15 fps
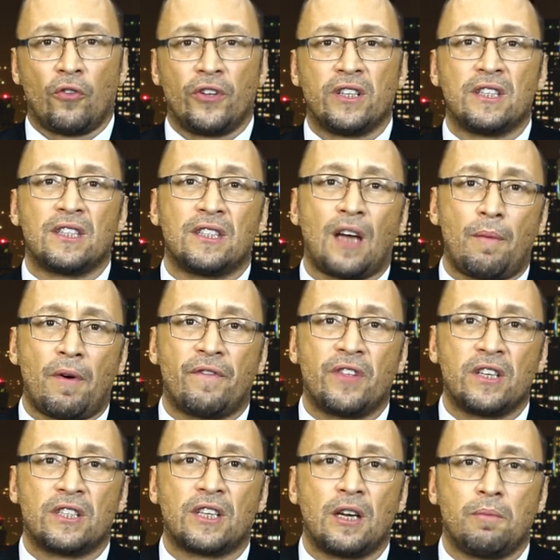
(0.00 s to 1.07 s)
that some of
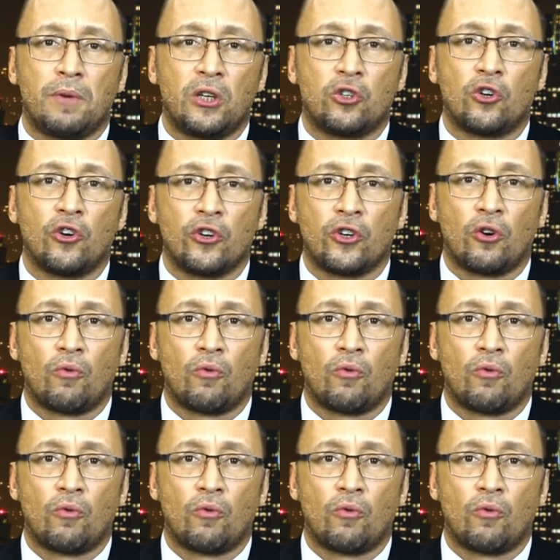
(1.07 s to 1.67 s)
this can be turned